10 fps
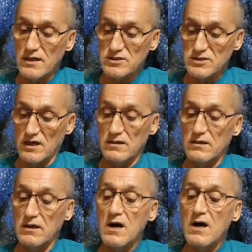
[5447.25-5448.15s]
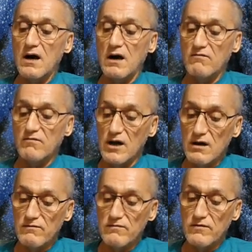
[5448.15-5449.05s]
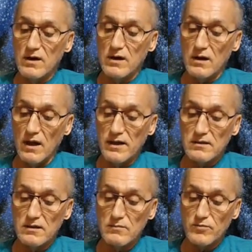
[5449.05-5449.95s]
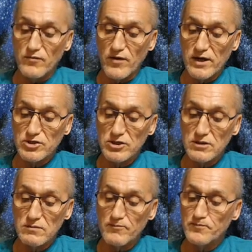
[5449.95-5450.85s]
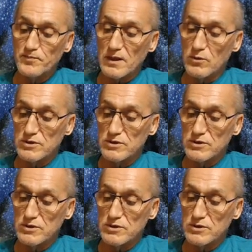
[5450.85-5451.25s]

that he can direct to any place consciously